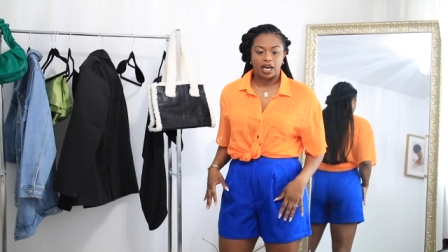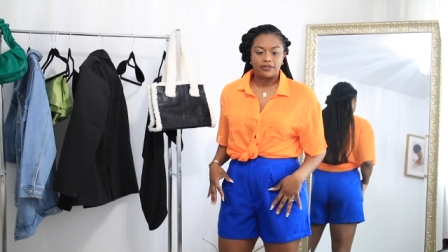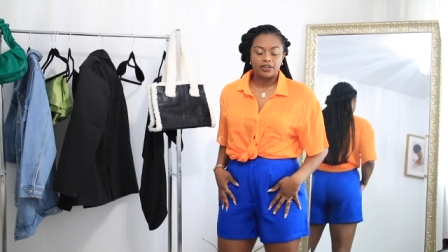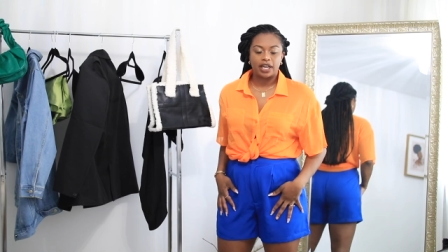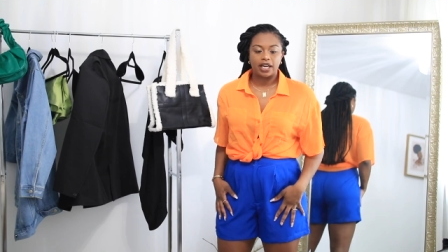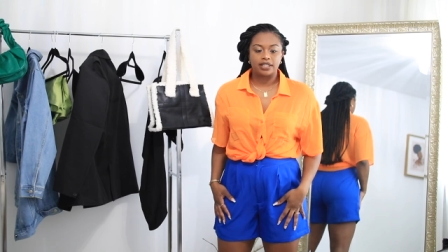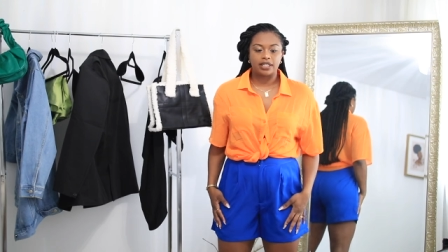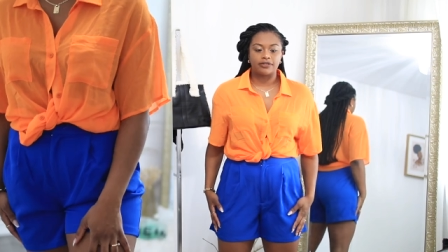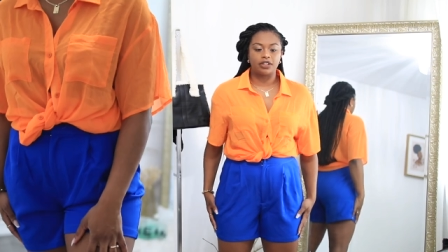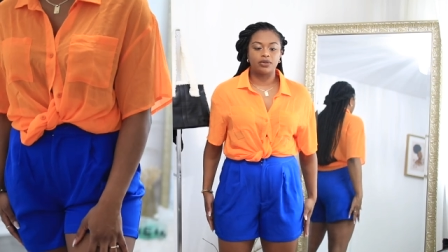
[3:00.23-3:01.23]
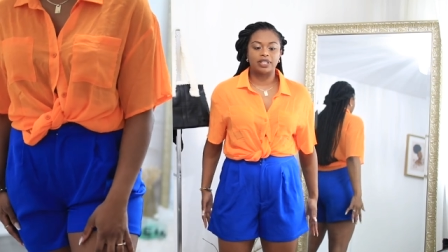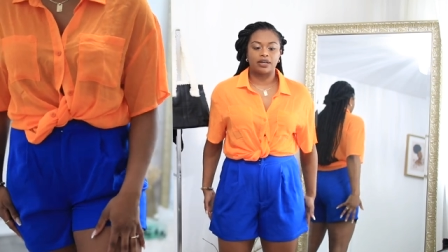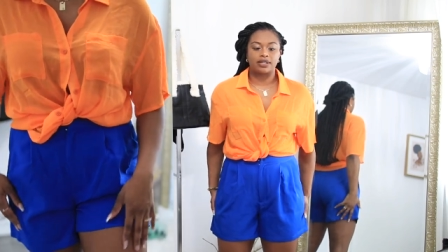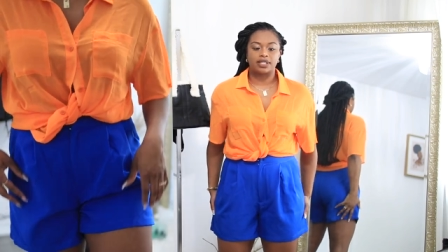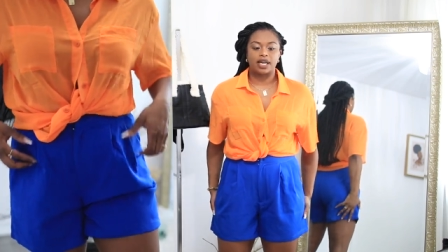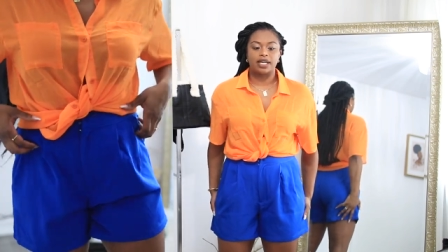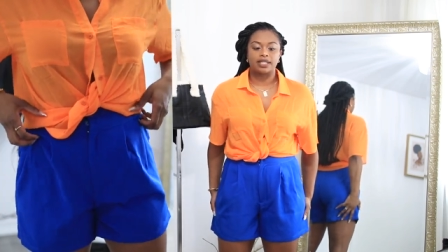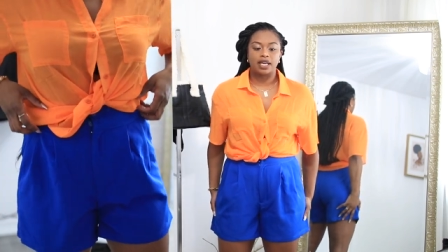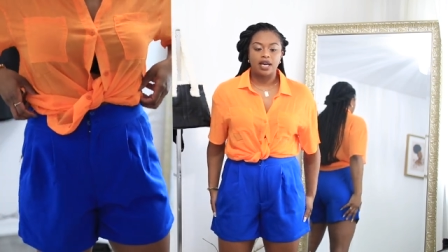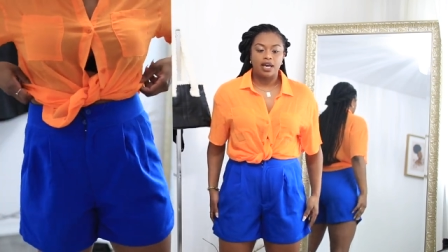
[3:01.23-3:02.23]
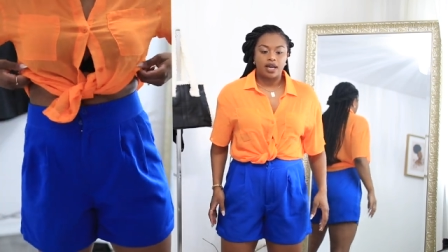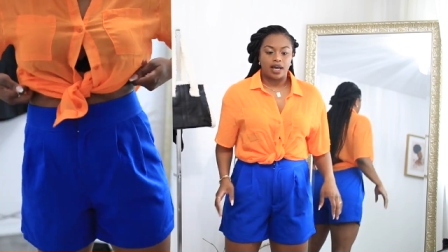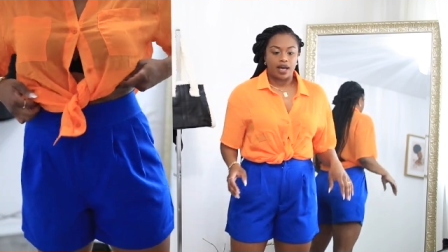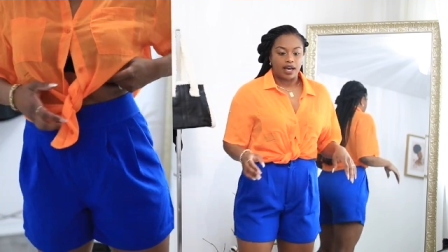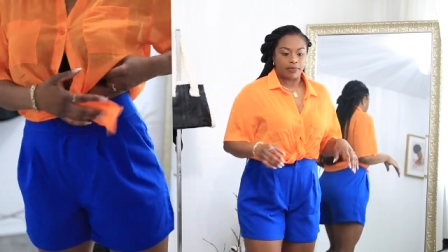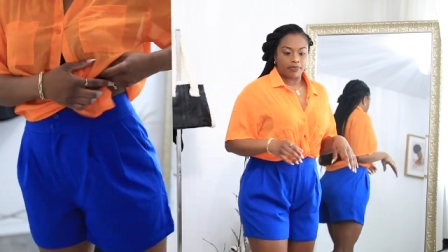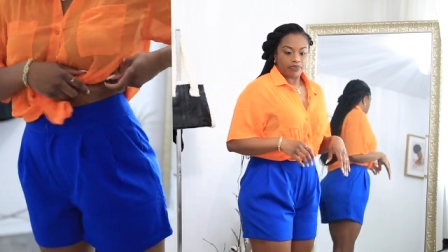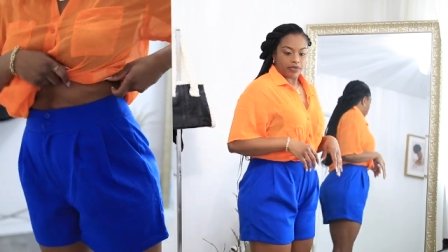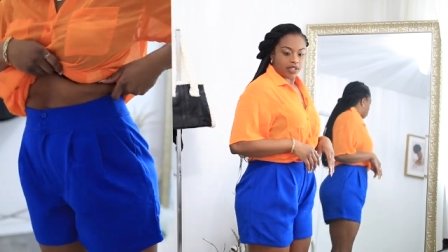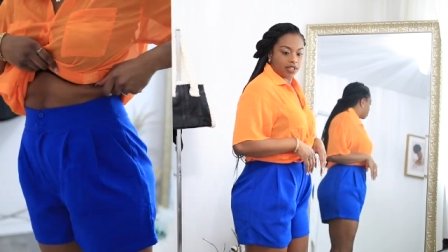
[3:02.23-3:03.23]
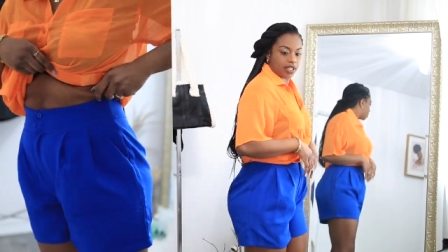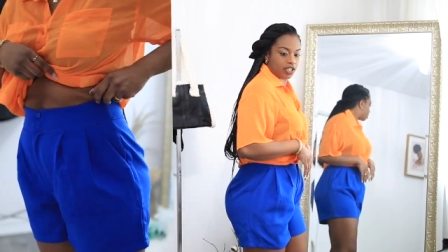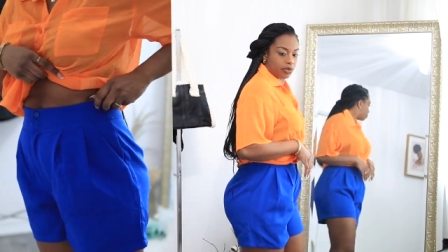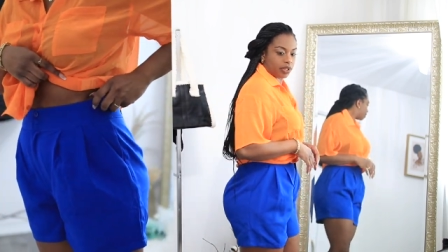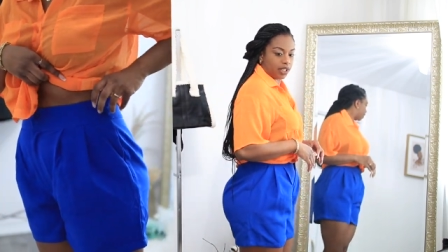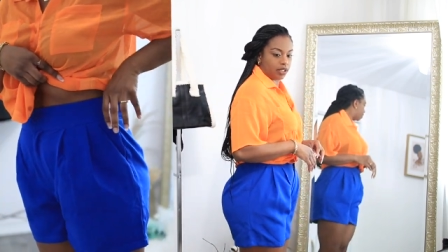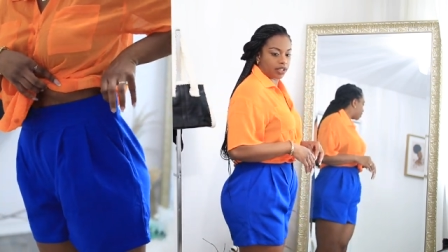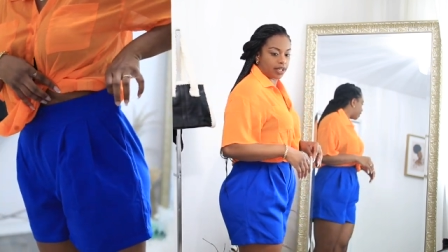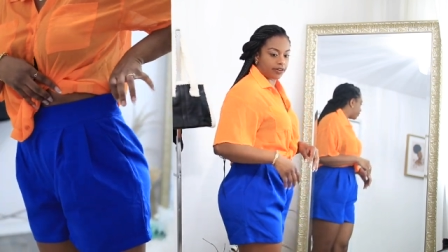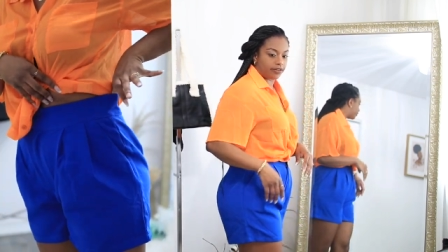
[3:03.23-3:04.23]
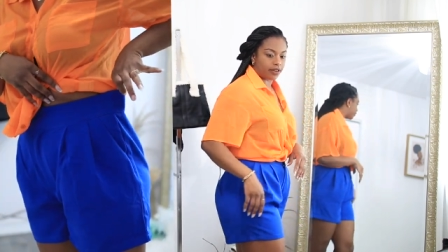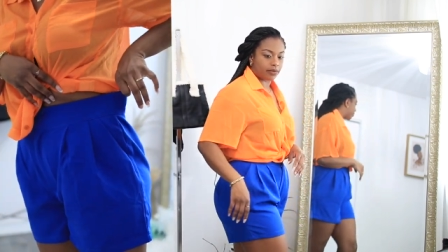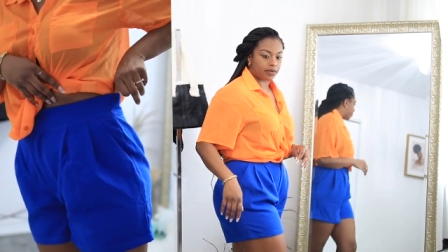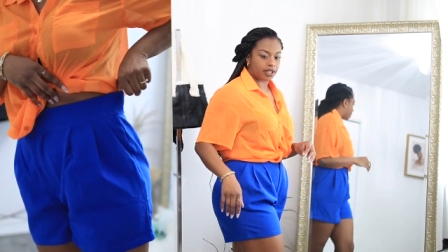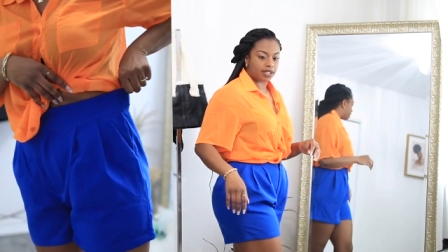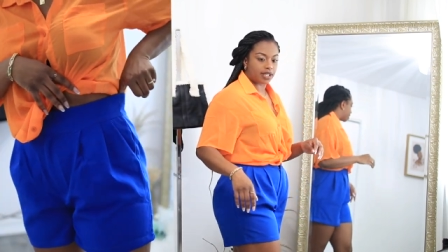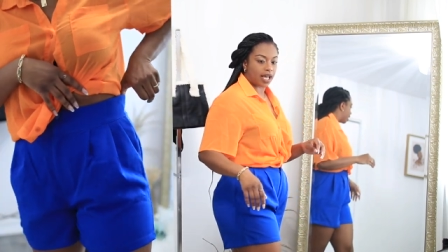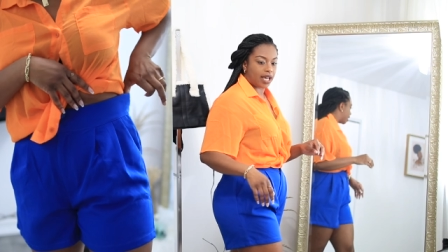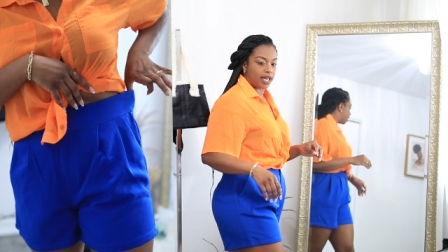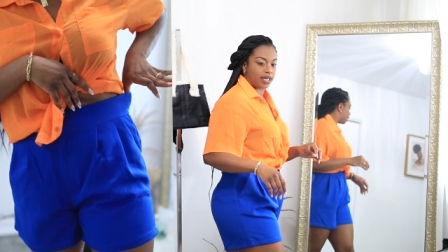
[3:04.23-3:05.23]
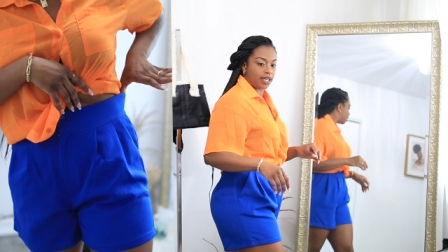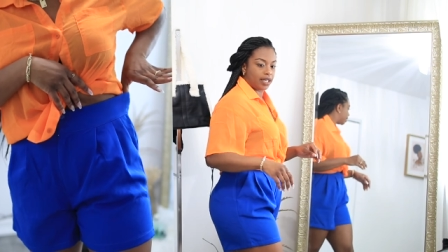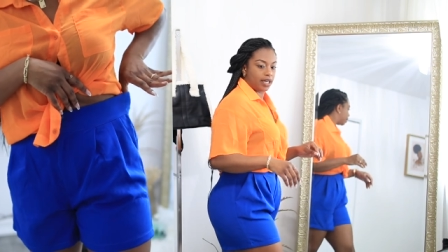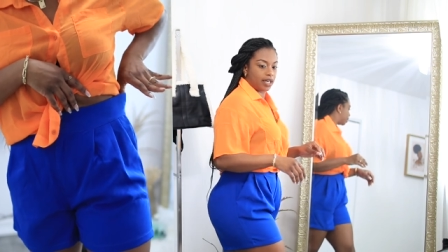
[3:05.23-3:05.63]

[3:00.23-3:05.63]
but I feel like I could definitely go down a size. Um, so this is what they look like from the side